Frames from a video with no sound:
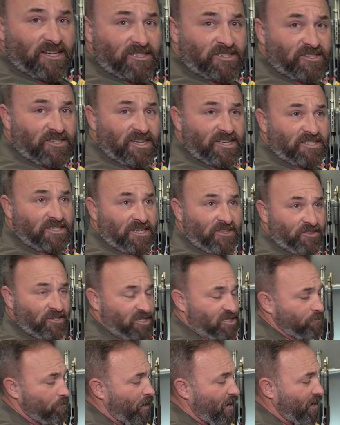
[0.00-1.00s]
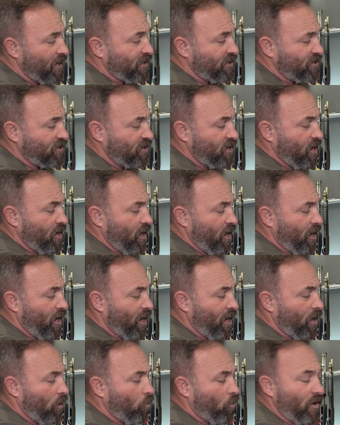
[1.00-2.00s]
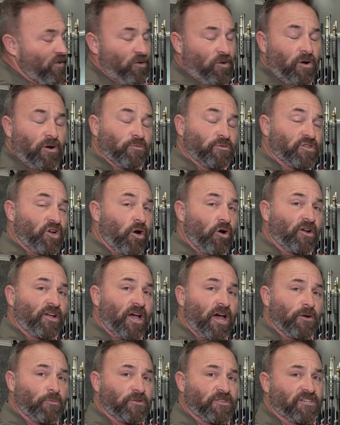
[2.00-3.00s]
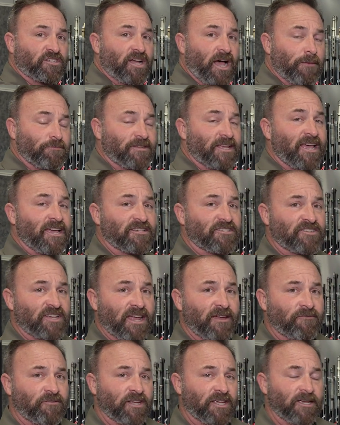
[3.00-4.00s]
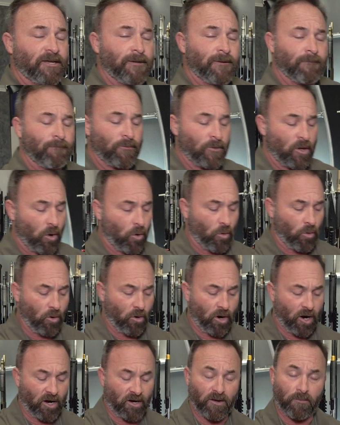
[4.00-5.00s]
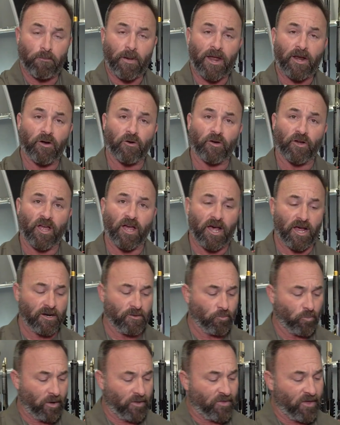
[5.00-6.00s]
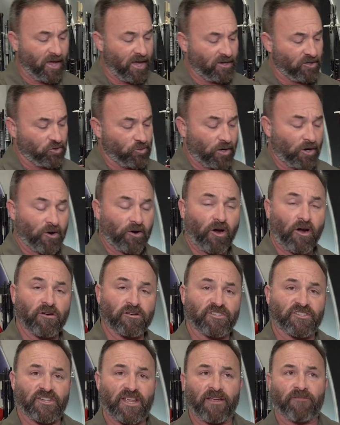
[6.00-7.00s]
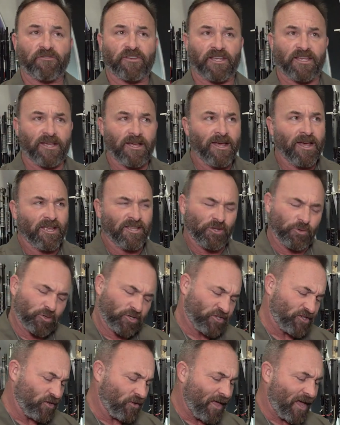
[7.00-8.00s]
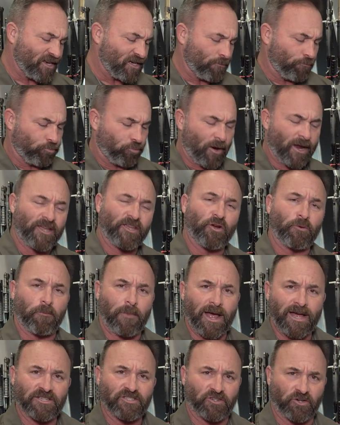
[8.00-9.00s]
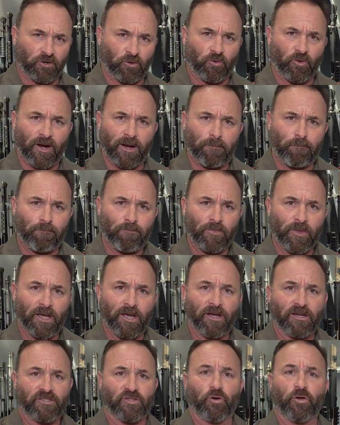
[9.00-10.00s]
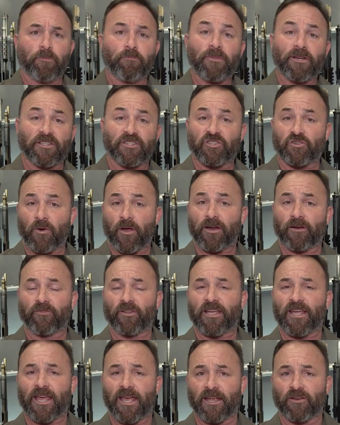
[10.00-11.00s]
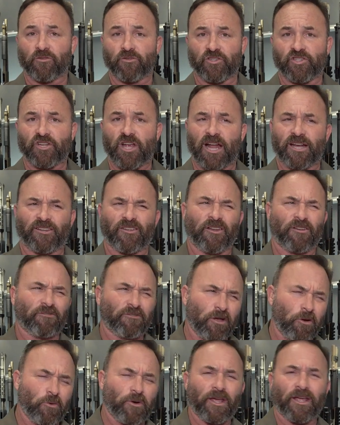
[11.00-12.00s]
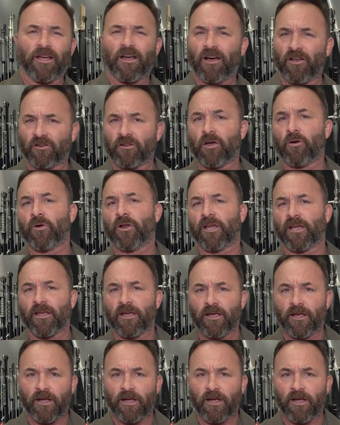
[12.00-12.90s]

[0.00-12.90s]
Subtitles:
exist in the space. Whether it was our gun with the top tang safety or a competitor gun with a trigger guard safety, you still had to break your master grip to administratively handle the shotgun, loading, unloading,